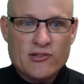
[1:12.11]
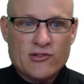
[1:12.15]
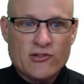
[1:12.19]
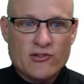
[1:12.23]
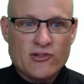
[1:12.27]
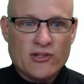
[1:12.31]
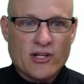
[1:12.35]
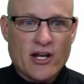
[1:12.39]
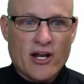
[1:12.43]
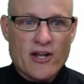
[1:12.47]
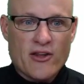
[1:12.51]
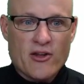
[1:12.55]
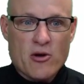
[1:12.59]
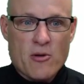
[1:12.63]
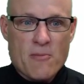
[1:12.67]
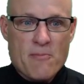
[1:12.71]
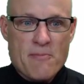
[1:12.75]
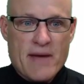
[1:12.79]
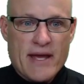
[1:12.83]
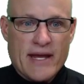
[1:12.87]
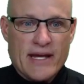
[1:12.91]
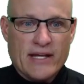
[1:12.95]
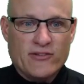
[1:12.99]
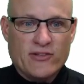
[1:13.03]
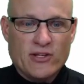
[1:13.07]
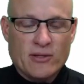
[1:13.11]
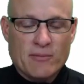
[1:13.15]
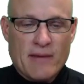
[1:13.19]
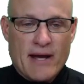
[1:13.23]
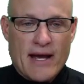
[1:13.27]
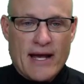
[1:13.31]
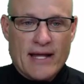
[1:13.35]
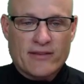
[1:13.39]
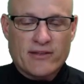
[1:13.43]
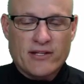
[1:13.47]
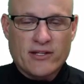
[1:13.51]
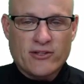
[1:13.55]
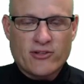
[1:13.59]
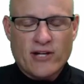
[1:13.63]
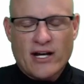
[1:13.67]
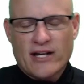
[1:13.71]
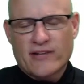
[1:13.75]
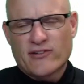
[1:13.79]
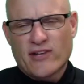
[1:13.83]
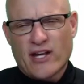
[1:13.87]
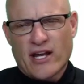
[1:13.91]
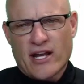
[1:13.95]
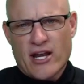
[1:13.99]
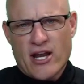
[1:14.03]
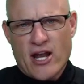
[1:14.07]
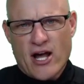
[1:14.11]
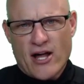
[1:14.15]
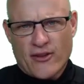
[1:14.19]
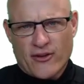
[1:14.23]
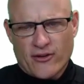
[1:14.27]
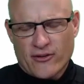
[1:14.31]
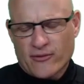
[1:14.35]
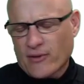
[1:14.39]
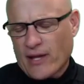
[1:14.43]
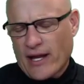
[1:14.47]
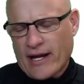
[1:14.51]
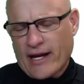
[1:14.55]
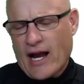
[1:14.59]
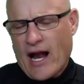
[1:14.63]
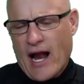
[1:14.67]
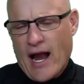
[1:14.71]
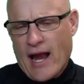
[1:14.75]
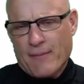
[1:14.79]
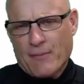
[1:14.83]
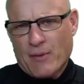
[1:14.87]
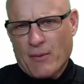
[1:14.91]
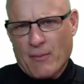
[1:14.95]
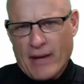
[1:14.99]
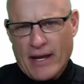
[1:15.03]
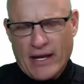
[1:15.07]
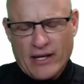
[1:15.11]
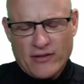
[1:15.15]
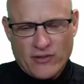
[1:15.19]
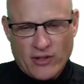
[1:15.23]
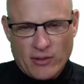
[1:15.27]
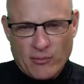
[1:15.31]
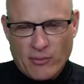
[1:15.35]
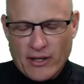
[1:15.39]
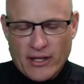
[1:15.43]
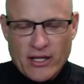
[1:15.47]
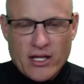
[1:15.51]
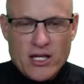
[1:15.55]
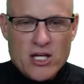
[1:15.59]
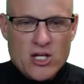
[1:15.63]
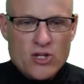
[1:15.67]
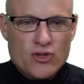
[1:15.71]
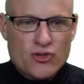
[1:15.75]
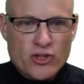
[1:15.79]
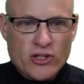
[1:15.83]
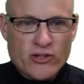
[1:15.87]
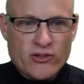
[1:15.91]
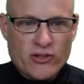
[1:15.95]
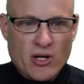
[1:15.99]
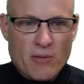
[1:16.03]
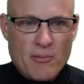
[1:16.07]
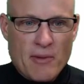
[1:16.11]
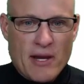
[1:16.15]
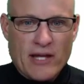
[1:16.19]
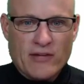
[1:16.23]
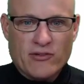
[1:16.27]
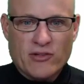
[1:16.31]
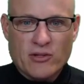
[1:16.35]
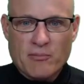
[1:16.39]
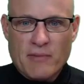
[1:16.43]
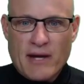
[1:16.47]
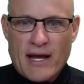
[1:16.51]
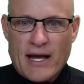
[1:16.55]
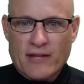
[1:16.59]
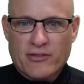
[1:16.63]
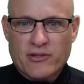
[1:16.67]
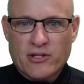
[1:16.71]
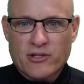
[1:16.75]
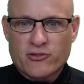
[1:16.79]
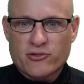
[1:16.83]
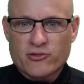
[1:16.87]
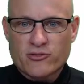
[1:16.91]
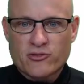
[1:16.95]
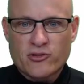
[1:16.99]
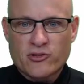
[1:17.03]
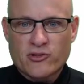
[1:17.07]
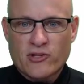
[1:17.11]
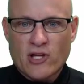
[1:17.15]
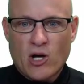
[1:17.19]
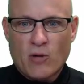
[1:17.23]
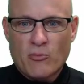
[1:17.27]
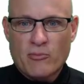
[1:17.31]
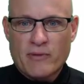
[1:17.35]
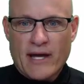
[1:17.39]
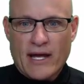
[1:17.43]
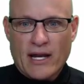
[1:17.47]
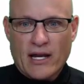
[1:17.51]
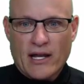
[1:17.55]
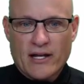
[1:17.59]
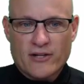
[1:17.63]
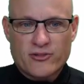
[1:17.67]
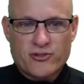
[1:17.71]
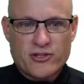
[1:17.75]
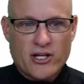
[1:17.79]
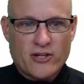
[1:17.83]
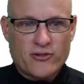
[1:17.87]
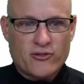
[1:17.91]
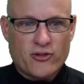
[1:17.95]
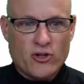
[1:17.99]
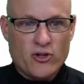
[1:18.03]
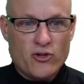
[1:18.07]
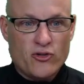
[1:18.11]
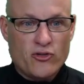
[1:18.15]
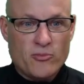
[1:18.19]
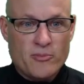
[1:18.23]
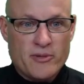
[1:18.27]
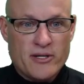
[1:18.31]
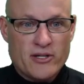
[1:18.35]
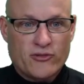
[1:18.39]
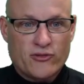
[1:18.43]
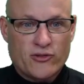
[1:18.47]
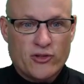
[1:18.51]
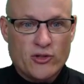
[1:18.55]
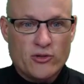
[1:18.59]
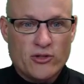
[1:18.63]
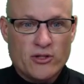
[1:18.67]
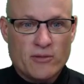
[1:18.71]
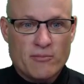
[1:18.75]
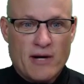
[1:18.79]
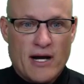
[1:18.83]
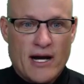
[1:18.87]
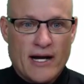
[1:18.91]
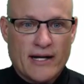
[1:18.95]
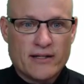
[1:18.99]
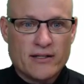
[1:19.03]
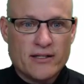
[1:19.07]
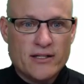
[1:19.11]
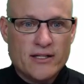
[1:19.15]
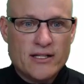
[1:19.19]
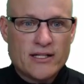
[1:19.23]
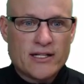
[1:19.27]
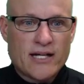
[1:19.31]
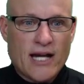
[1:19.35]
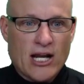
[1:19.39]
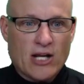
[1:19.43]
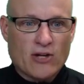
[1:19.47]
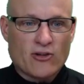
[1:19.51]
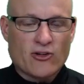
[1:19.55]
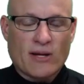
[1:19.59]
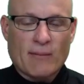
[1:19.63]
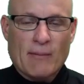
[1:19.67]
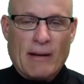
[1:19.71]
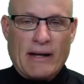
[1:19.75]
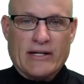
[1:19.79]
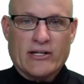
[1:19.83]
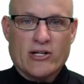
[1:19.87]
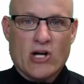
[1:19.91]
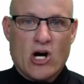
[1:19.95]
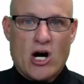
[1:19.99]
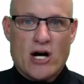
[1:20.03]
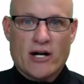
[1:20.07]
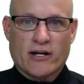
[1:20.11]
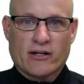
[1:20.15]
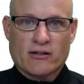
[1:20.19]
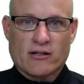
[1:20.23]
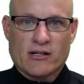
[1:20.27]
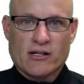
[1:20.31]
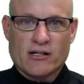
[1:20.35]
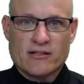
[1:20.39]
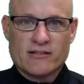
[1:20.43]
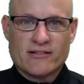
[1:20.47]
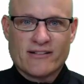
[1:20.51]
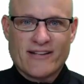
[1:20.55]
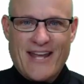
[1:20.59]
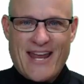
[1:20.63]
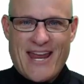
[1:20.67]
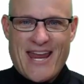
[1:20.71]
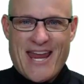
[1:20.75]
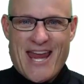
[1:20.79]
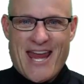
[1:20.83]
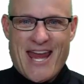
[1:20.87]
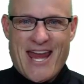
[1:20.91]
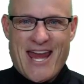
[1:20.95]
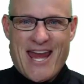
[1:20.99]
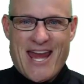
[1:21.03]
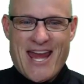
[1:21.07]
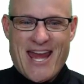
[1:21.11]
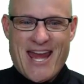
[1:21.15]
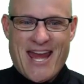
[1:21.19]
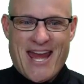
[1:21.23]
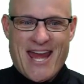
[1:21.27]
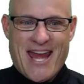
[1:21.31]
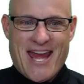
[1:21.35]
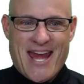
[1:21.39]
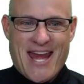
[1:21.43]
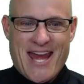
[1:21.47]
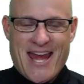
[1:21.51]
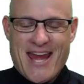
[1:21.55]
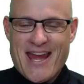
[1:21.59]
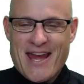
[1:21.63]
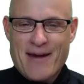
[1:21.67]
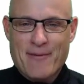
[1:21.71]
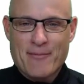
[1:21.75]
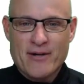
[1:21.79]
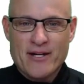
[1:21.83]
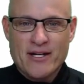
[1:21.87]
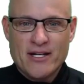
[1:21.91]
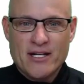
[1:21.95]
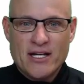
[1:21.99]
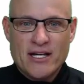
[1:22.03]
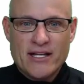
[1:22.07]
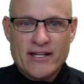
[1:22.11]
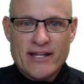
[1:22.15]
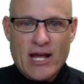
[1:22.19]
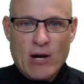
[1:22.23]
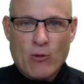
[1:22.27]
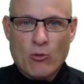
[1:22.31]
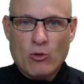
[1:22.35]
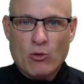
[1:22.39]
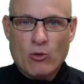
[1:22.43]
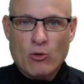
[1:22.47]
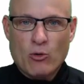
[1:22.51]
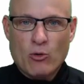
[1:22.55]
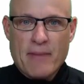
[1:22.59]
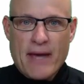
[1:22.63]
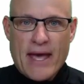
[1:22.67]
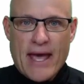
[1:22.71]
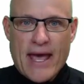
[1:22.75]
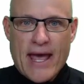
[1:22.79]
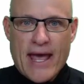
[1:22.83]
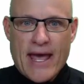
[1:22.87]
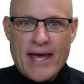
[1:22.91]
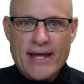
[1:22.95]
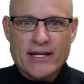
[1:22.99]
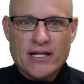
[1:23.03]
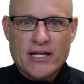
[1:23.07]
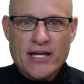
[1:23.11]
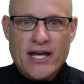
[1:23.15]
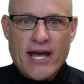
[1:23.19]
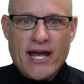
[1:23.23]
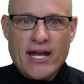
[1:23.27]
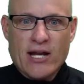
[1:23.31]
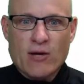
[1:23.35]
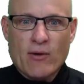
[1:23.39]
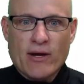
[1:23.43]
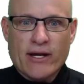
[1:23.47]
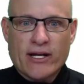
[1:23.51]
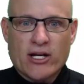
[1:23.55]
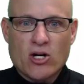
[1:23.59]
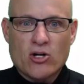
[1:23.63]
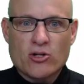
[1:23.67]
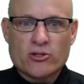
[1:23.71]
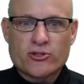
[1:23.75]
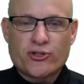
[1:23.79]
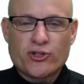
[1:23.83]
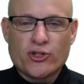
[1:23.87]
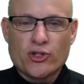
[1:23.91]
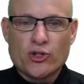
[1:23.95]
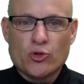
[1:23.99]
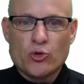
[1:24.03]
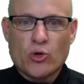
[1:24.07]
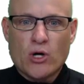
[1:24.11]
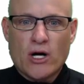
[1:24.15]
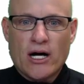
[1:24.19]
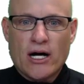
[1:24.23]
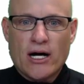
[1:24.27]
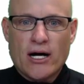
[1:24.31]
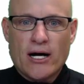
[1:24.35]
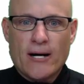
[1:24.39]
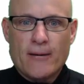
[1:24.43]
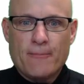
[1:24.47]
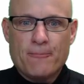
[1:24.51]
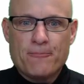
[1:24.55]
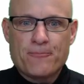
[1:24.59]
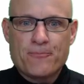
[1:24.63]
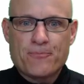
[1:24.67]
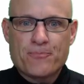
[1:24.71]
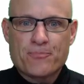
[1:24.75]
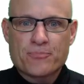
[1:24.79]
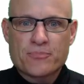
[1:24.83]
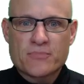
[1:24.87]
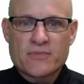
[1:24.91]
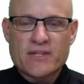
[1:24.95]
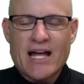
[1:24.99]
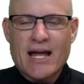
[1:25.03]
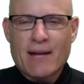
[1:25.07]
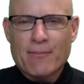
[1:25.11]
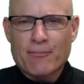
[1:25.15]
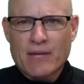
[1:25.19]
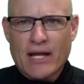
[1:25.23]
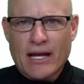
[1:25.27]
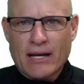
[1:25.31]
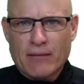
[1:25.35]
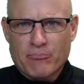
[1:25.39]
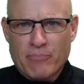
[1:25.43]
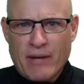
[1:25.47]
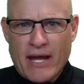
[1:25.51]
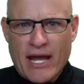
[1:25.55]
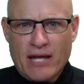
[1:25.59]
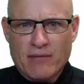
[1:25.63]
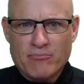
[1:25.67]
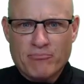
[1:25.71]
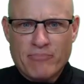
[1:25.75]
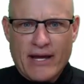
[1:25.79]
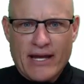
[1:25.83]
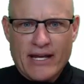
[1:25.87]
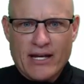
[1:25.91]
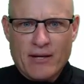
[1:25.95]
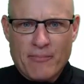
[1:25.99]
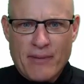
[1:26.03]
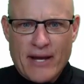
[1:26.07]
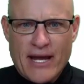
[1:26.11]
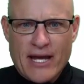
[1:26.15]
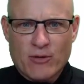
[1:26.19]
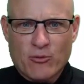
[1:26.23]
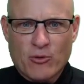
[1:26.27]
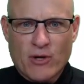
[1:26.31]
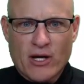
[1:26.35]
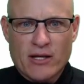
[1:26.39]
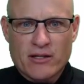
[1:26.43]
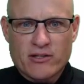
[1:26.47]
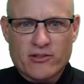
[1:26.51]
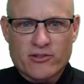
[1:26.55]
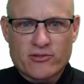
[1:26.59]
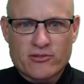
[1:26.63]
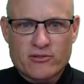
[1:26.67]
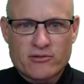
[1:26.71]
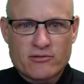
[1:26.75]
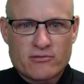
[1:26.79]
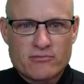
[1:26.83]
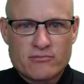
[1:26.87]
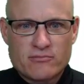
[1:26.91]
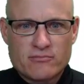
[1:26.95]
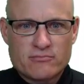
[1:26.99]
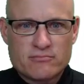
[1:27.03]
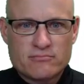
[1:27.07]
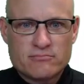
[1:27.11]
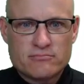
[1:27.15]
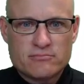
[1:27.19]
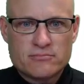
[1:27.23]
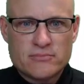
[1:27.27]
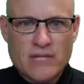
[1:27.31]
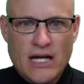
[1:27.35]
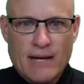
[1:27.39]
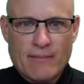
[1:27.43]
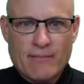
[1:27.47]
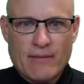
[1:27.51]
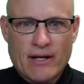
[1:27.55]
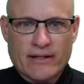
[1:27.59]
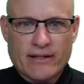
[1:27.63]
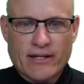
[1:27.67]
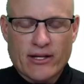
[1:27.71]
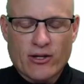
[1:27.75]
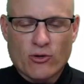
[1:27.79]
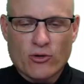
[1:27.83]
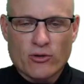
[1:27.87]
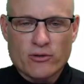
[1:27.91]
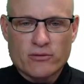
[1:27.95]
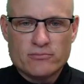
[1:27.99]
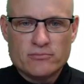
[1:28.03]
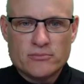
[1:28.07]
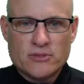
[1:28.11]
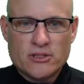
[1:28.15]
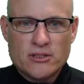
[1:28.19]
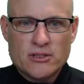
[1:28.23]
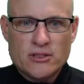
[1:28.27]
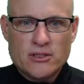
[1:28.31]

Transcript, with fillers: She's another amazing math teacher. I say another, like I am amazing, but she's an amazing math teacher. She's helped me out a lot. She to used to be a student of mine. Kind of looks like my daughter, huh? that would be bad. Anyway, go to um, not like bad, bad in a bad way. Just I'm not that old.